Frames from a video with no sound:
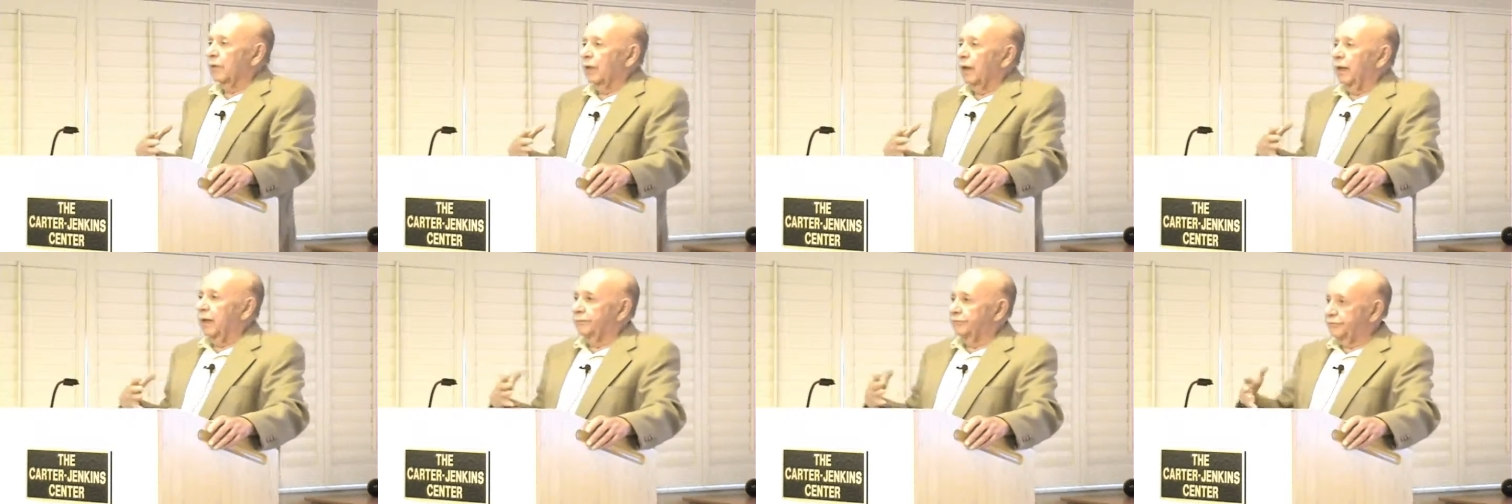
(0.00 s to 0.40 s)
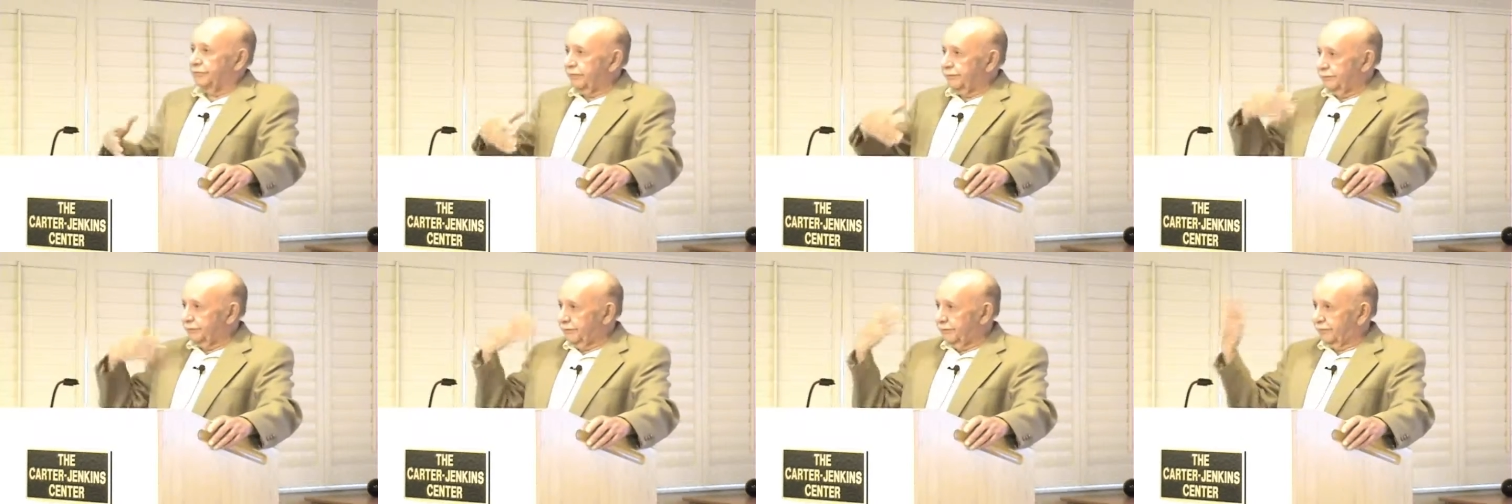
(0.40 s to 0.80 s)
as
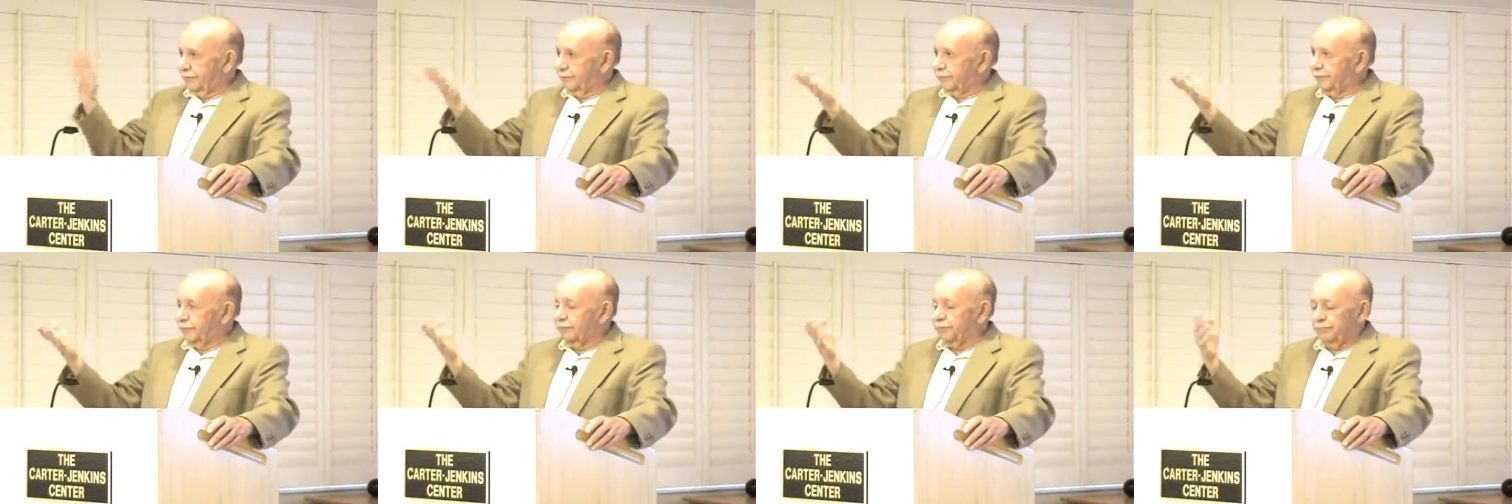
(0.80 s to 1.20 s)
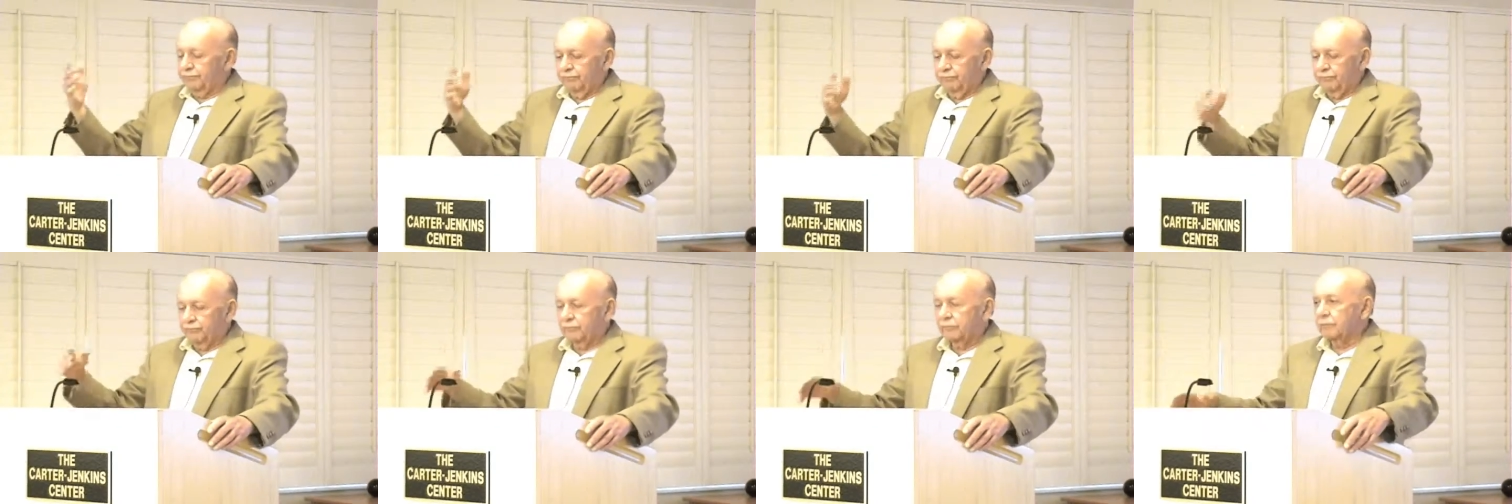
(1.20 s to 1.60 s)
it is
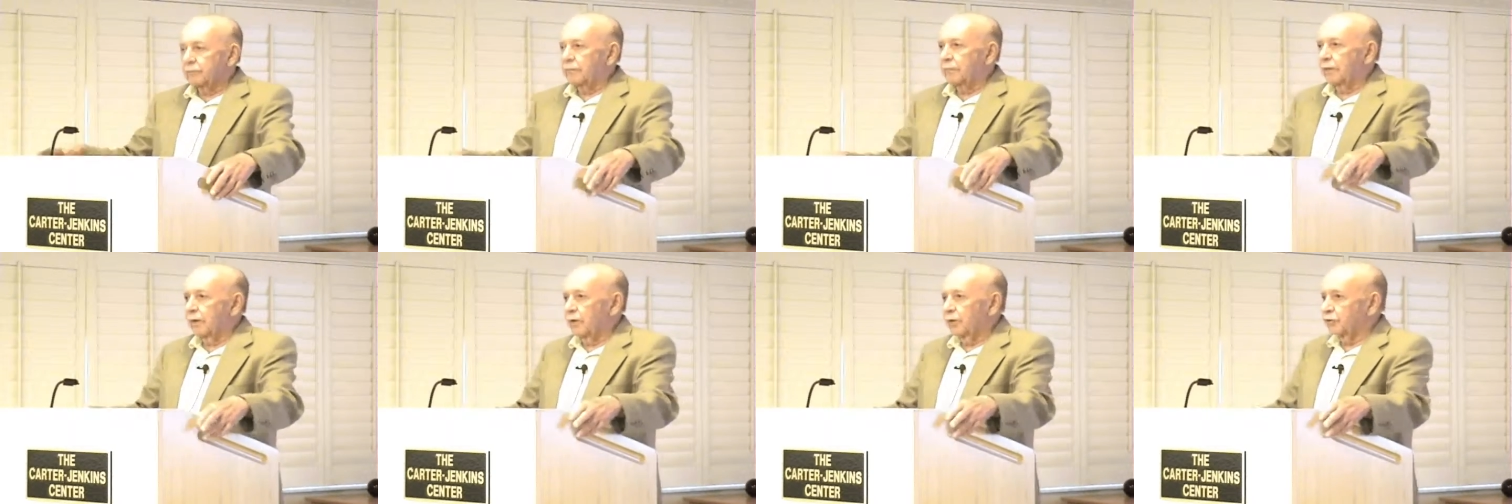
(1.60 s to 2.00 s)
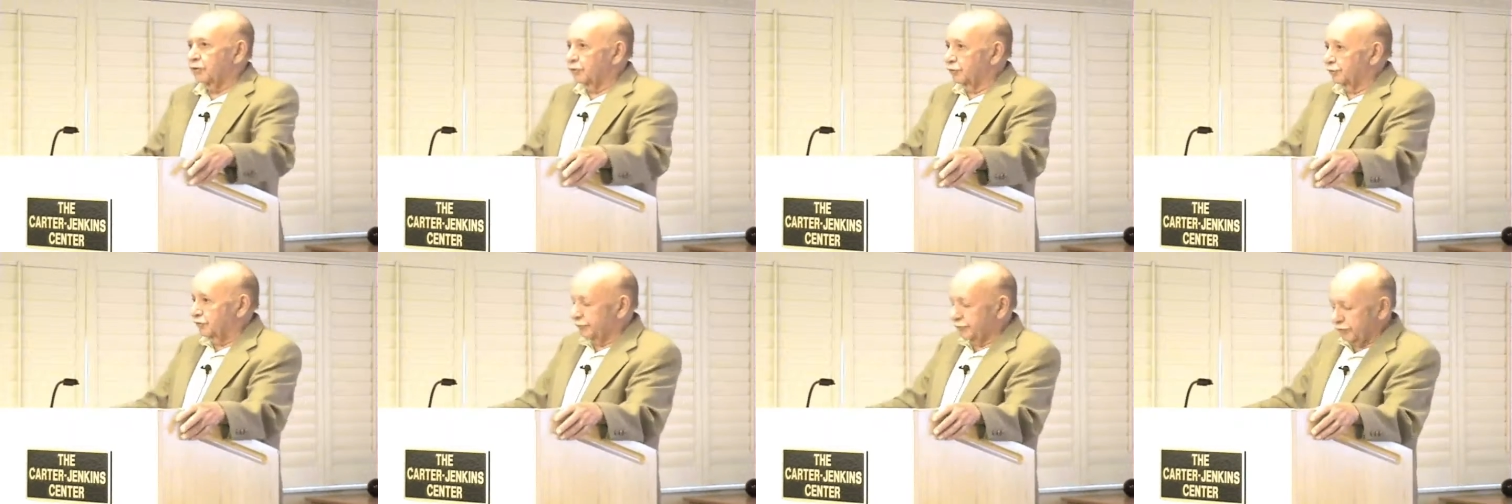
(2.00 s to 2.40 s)

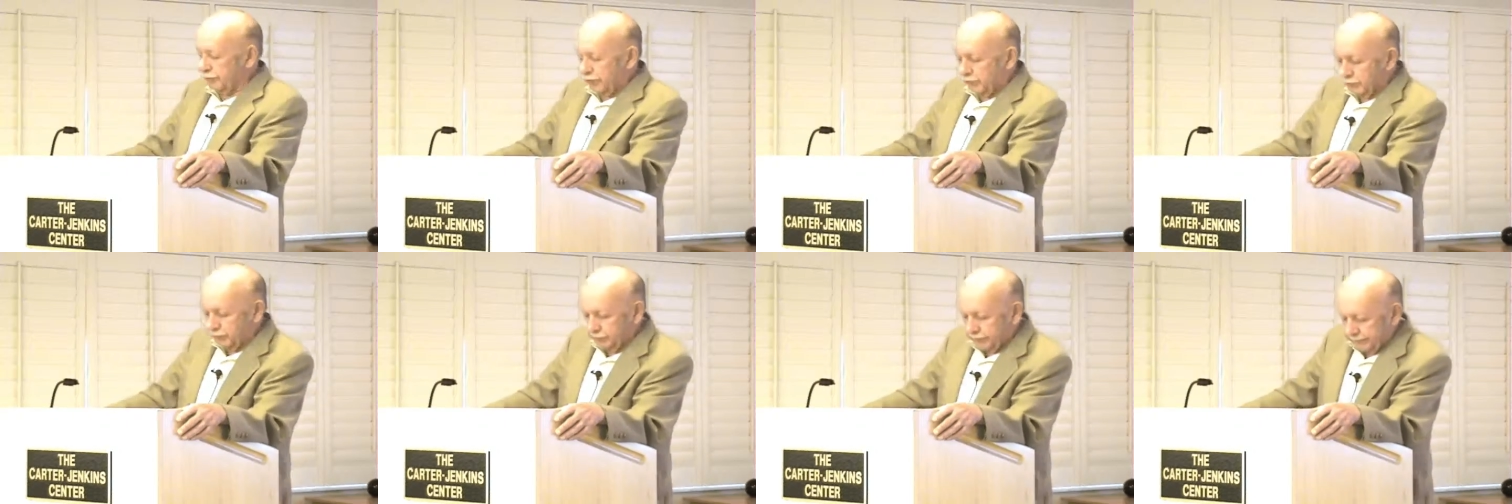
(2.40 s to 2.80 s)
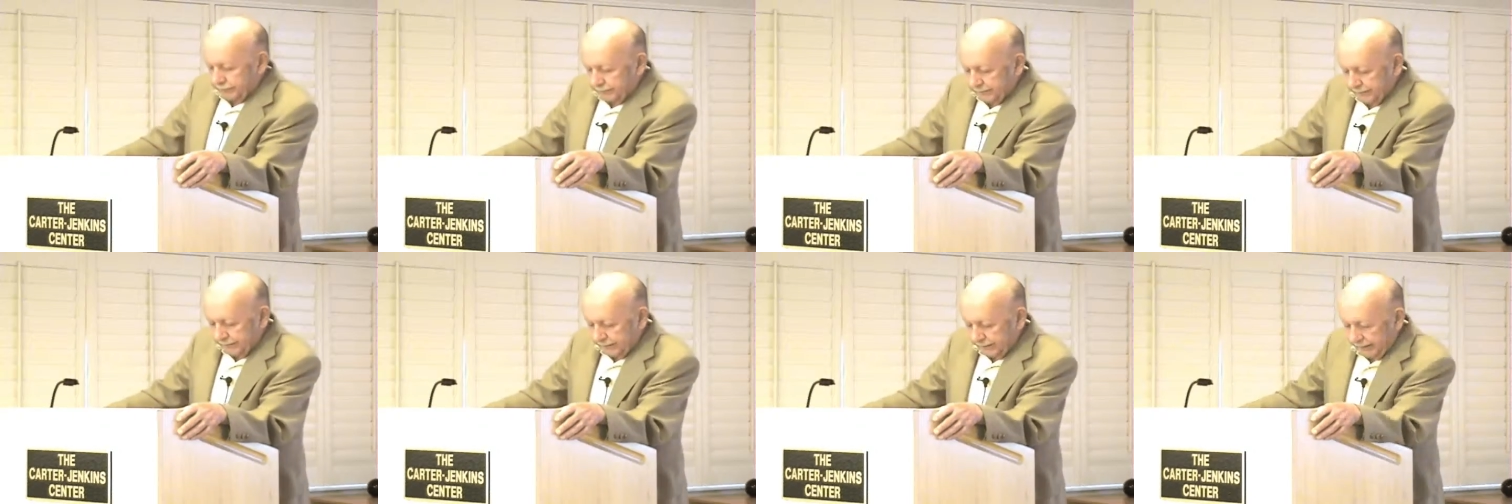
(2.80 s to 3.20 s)
constructed
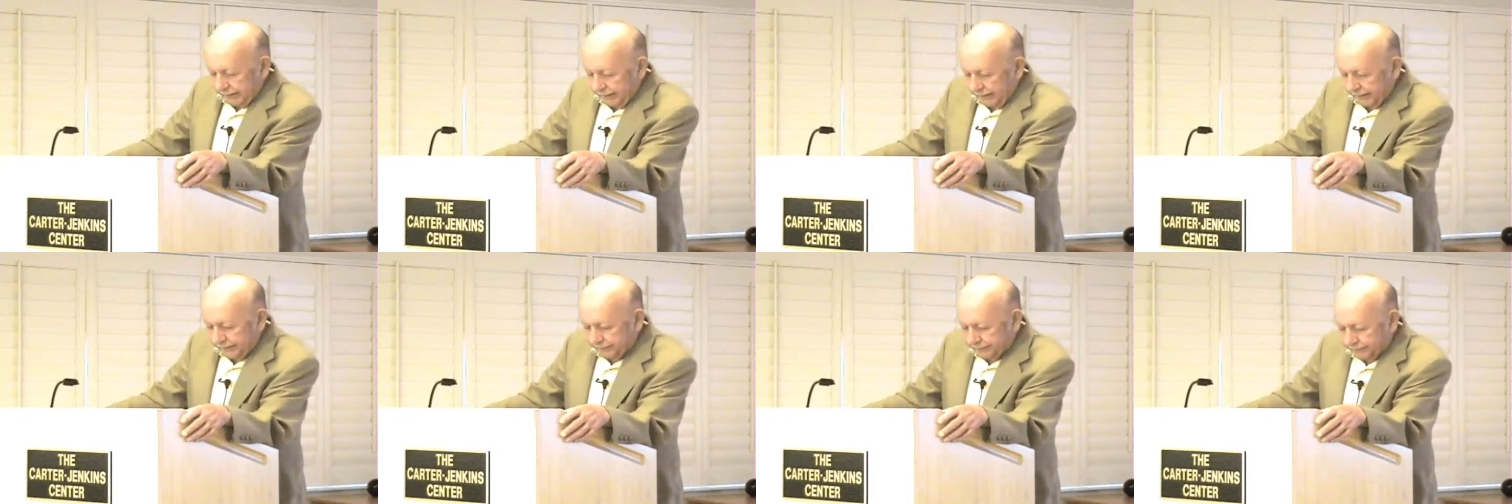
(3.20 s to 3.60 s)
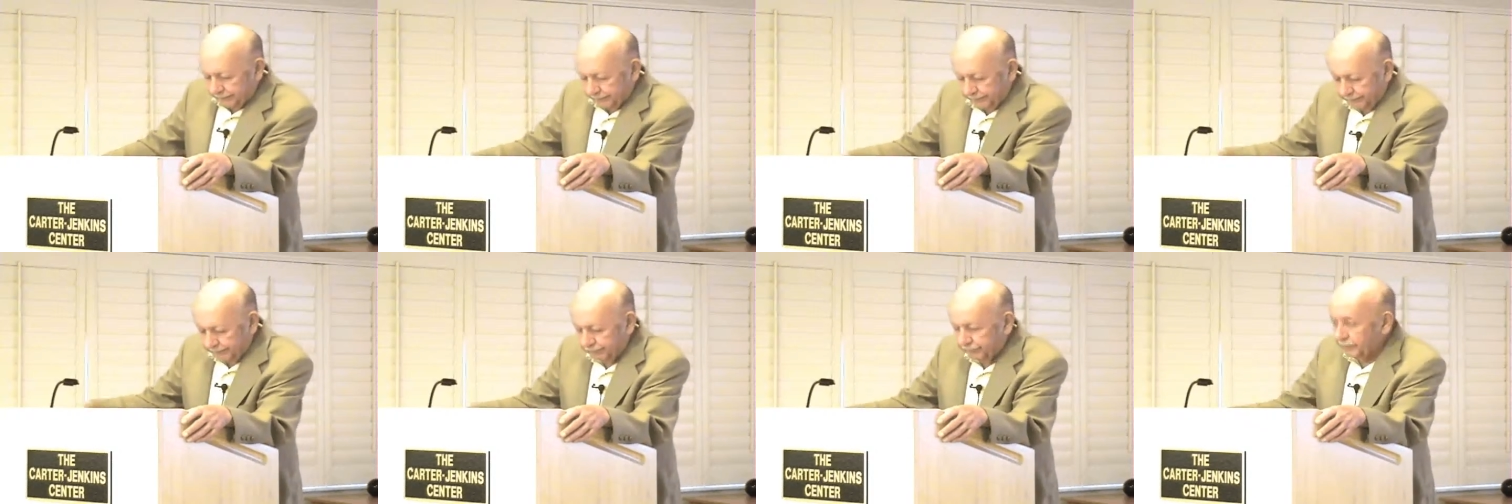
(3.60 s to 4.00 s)

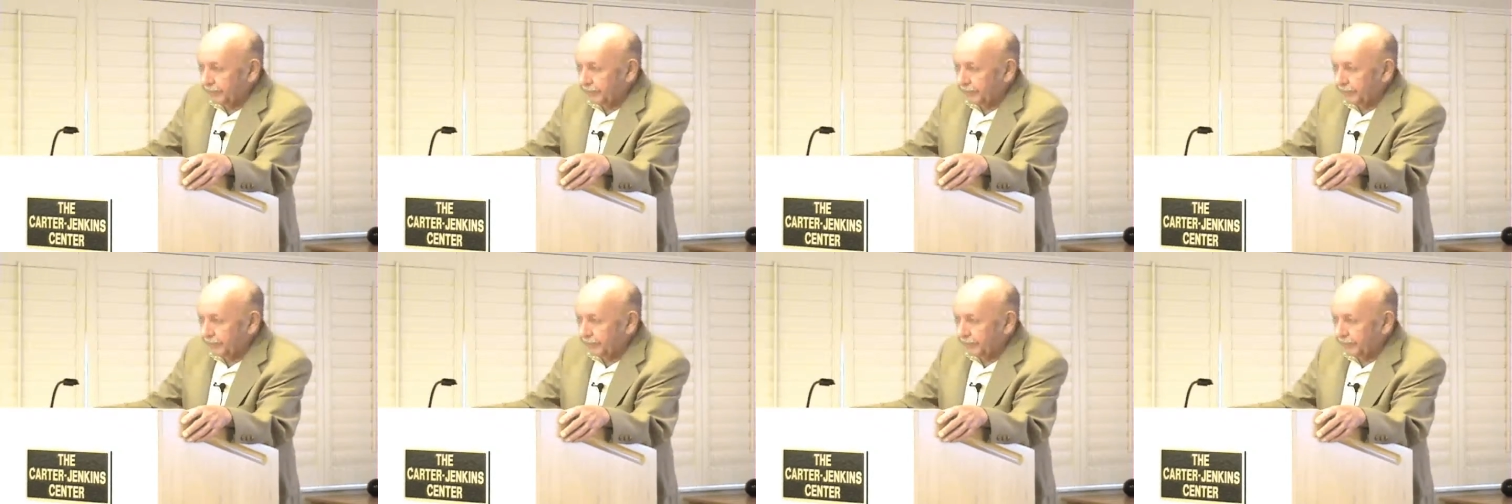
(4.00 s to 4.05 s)
later.